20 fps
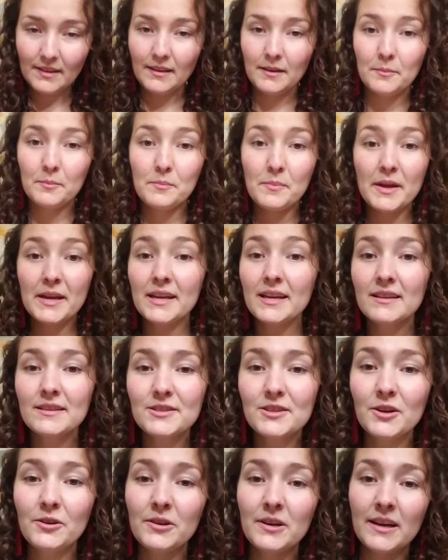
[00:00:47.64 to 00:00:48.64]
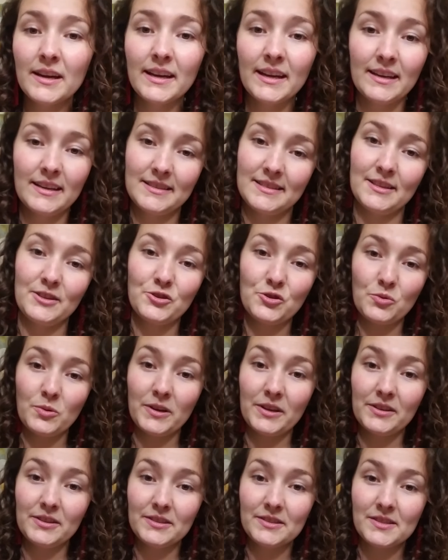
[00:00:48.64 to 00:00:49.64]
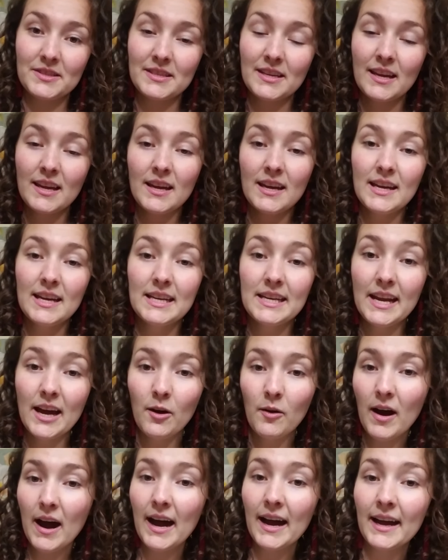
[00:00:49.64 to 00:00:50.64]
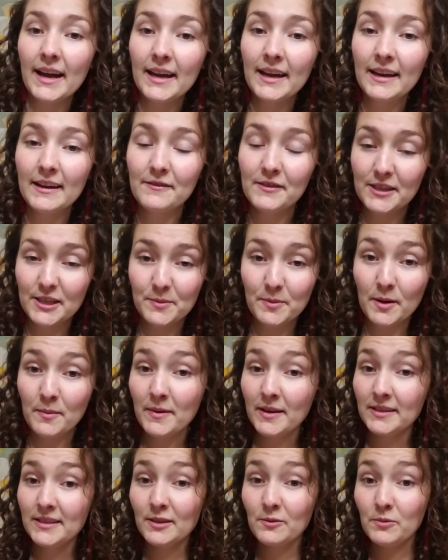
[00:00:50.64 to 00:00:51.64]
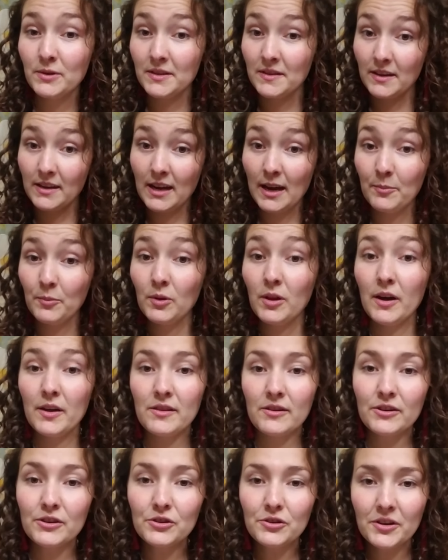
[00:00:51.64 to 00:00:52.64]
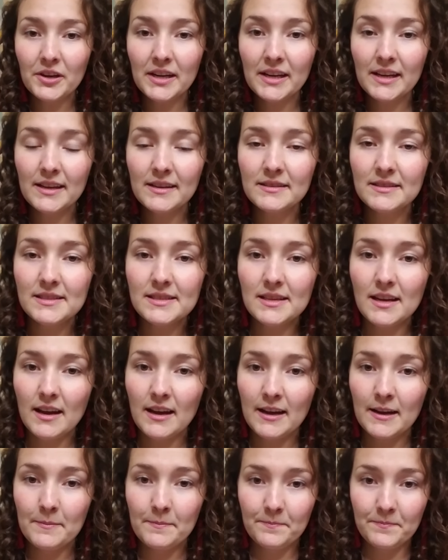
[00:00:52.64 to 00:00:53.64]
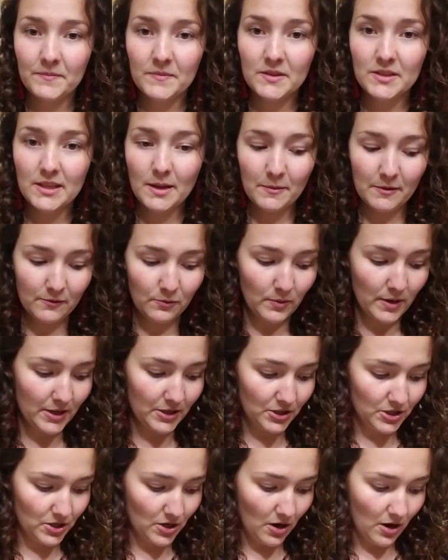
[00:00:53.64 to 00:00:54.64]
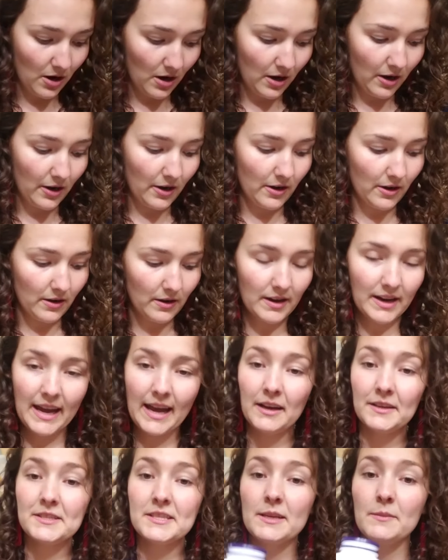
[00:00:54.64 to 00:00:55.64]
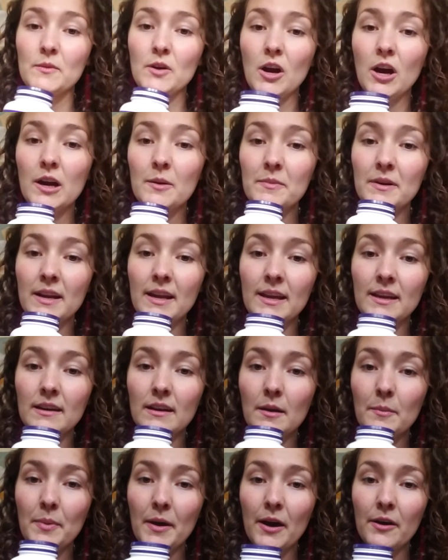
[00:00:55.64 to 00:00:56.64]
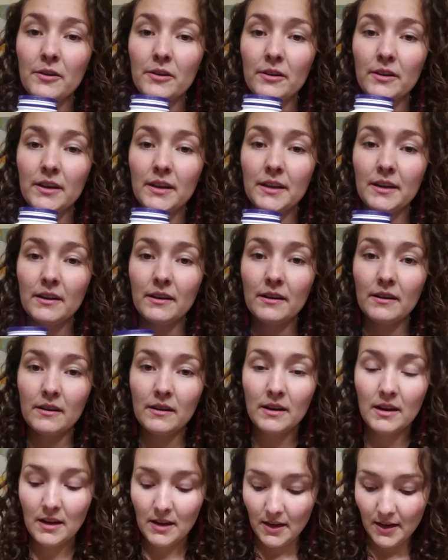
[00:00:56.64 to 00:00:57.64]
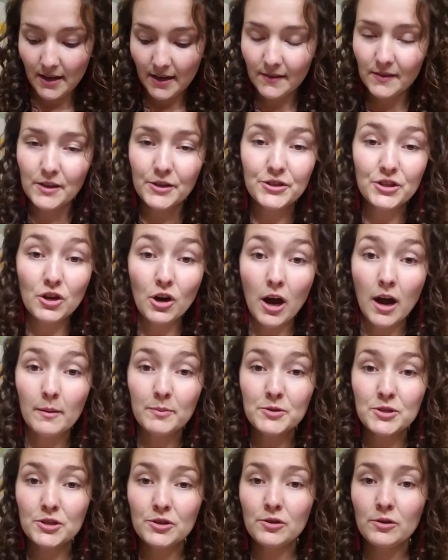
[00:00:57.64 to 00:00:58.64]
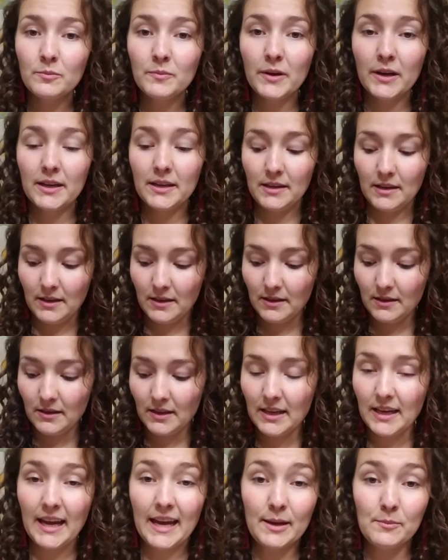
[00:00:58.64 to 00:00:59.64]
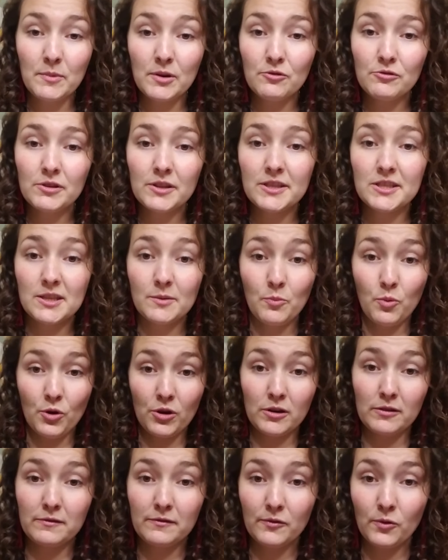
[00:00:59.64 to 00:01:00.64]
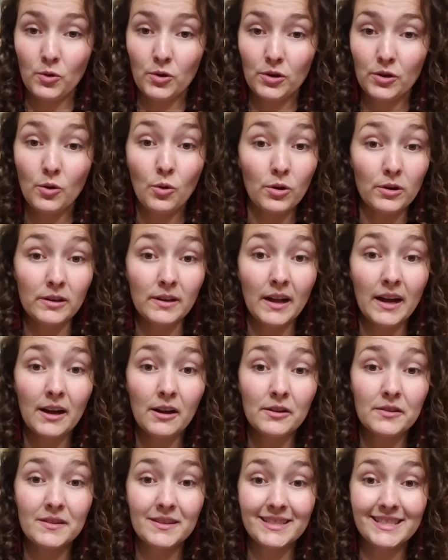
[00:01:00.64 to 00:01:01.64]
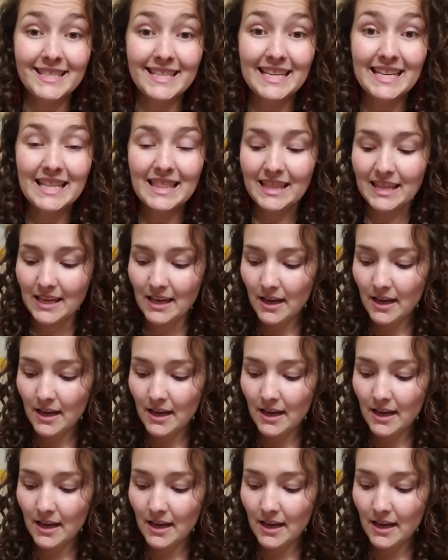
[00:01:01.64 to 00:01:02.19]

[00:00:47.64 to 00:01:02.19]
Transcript: baking soda and essential oils. Now, I have experimented with a couple other ingredients, some of which are calcium carbonate powder here. These are optional, but can be really supportive for oral health and teeth.